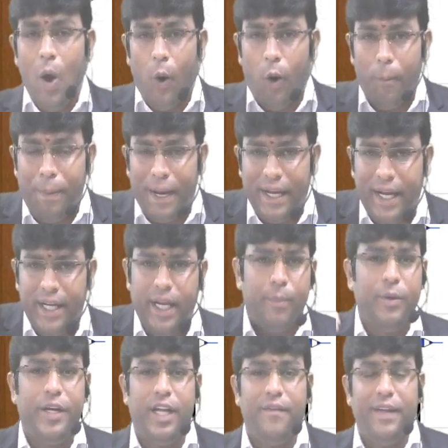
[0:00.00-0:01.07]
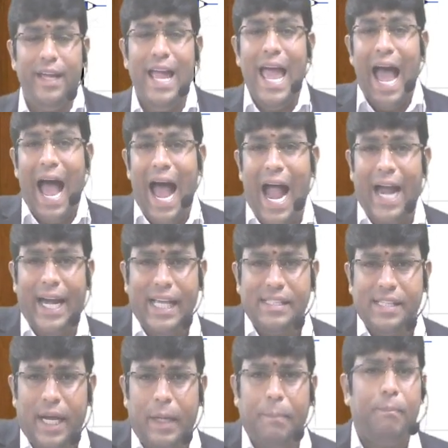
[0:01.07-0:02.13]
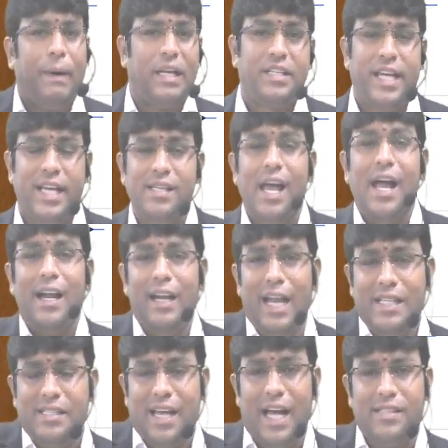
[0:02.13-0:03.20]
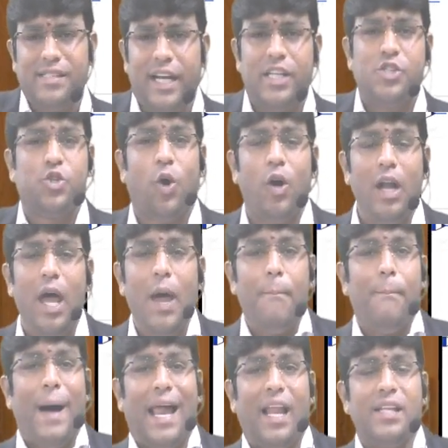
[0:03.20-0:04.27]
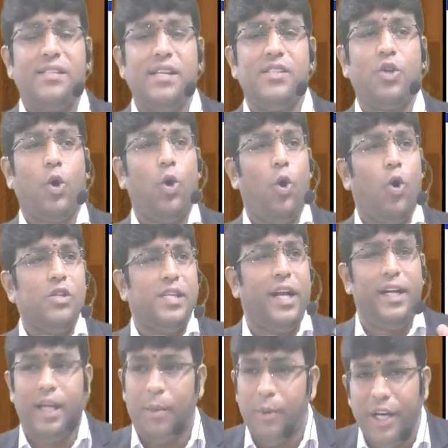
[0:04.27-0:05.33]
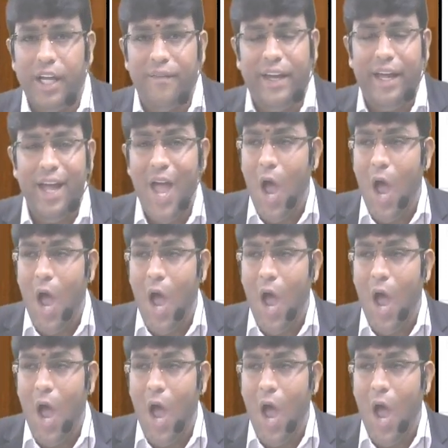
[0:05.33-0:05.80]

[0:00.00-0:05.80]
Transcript: Opening WDV, add asset purchase less asset sold, balance is closing WDV.